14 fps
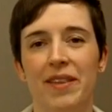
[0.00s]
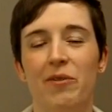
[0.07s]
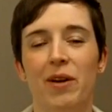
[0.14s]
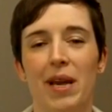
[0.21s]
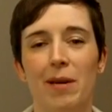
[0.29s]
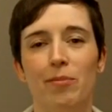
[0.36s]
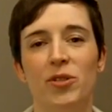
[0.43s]
they were
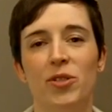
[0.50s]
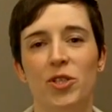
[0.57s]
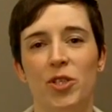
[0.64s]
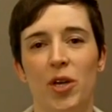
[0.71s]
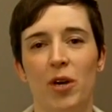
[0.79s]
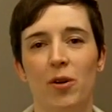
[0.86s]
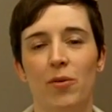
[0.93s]
able to
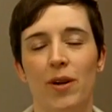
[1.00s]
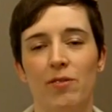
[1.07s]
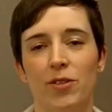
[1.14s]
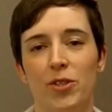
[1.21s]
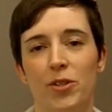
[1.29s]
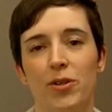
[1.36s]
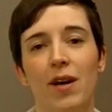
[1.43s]
show a
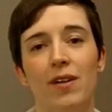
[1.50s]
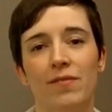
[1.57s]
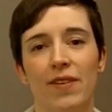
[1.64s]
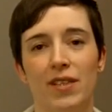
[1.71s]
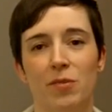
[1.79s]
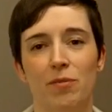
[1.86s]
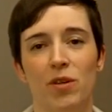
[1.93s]
return on
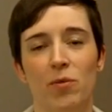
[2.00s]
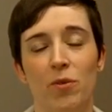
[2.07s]
investment